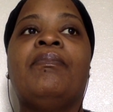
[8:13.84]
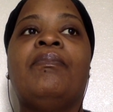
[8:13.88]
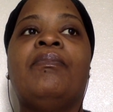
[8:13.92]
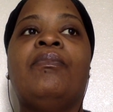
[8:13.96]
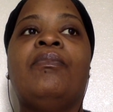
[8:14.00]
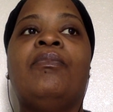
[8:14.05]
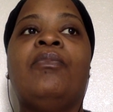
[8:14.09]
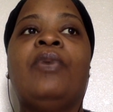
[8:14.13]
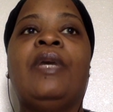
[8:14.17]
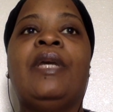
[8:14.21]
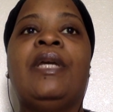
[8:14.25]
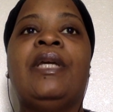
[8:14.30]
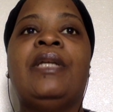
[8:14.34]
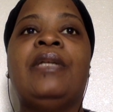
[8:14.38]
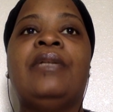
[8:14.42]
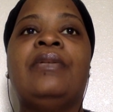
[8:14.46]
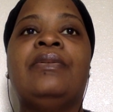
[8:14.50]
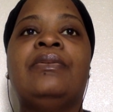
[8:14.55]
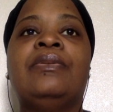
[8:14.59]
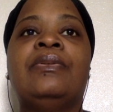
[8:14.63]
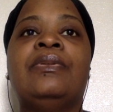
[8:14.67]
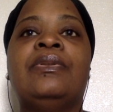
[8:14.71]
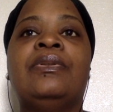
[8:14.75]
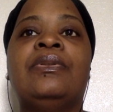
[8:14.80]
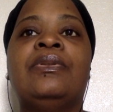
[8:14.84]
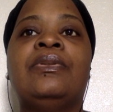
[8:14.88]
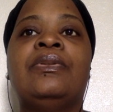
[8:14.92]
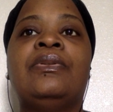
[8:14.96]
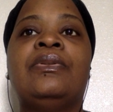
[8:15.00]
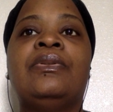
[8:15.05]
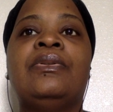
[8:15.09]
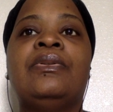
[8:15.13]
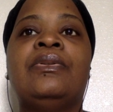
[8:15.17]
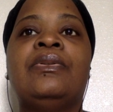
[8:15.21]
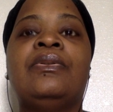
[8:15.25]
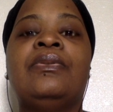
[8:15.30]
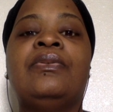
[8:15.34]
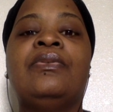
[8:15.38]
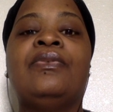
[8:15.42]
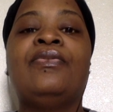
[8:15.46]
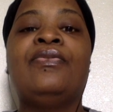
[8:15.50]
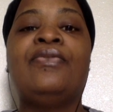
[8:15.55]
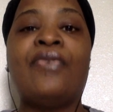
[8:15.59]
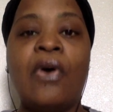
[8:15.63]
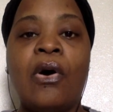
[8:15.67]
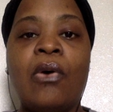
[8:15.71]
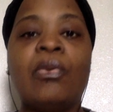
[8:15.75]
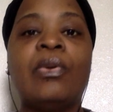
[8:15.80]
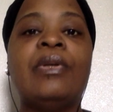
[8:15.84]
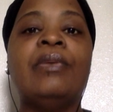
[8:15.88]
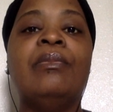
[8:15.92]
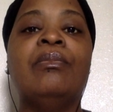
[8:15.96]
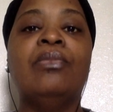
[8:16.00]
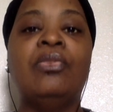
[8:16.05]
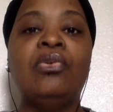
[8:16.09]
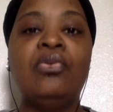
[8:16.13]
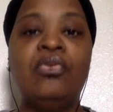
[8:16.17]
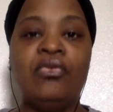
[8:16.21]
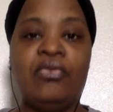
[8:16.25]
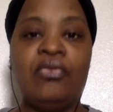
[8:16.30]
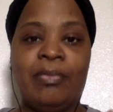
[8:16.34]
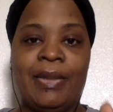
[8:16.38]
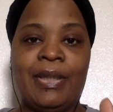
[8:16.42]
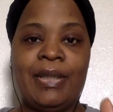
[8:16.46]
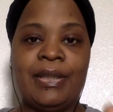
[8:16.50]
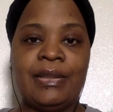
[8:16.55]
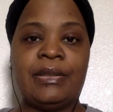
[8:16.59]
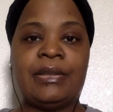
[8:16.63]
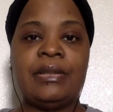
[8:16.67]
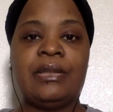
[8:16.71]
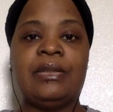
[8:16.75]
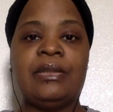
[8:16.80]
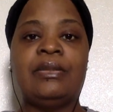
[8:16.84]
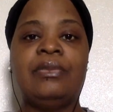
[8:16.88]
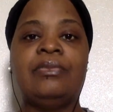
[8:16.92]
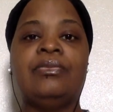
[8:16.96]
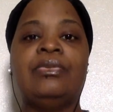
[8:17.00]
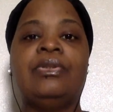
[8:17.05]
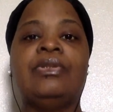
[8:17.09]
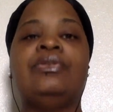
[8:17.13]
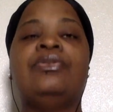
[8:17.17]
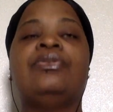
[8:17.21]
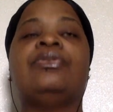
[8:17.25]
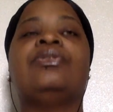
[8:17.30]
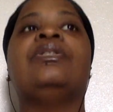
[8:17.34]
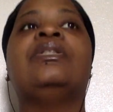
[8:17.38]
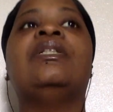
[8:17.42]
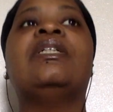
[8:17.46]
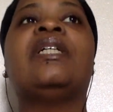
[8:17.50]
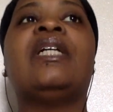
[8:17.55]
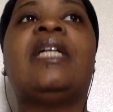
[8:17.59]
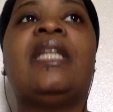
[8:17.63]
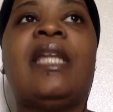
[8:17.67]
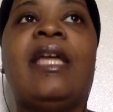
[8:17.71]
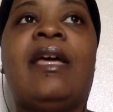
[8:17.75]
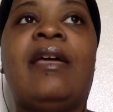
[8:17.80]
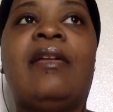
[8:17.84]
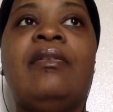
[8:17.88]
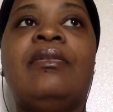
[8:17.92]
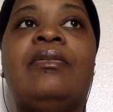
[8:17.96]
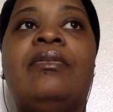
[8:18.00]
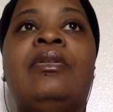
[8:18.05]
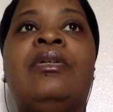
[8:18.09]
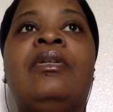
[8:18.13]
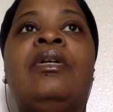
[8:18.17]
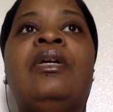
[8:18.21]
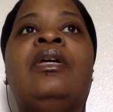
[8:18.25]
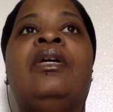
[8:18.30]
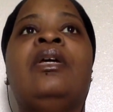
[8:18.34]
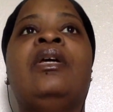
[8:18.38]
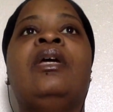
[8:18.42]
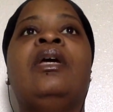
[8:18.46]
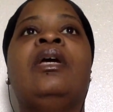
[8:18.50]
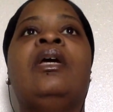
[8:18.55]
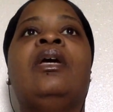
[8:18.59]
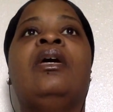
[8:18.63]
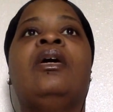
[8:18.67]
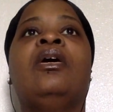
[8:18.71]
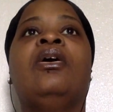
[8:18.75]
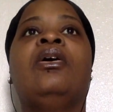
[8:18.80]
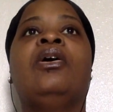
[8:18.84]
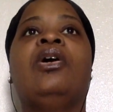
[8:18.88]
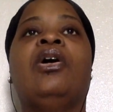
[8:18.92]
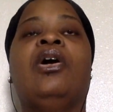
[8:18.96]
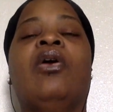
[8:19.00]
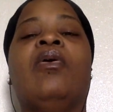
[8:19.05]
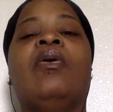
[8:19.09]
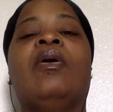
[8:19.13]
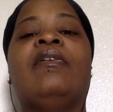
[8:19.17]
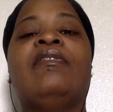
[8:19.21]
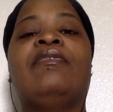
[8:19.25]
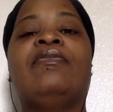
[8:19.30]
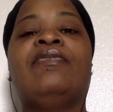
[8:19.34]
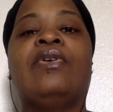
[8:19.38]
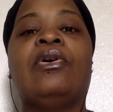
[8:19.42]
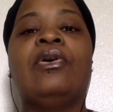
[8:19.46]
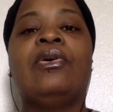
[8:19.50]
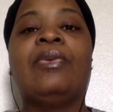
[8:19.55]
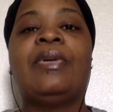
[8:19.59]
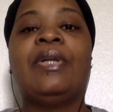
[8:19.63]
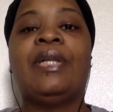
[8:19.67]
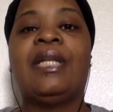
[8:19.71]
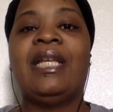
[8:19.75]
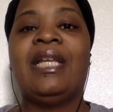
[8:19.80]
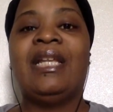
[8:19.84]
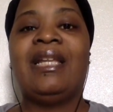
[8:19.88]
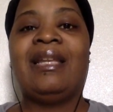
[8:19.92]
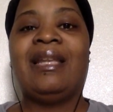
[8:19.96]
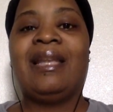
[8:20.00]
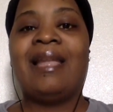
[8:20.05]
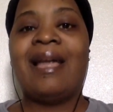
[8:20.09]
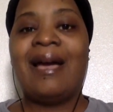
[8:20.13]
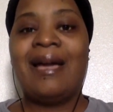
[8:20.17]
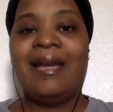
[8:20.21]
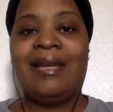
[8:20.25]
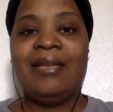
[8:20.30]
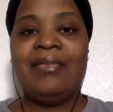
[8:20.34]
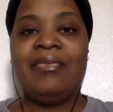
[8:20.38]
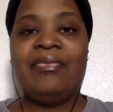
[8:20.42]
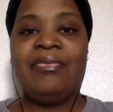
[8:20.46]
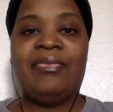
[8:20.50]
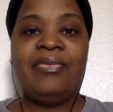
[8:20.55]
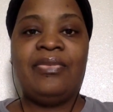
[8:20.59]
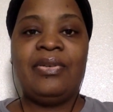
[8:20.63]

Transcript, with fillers: when forward movement, when you're looking at going forward in life,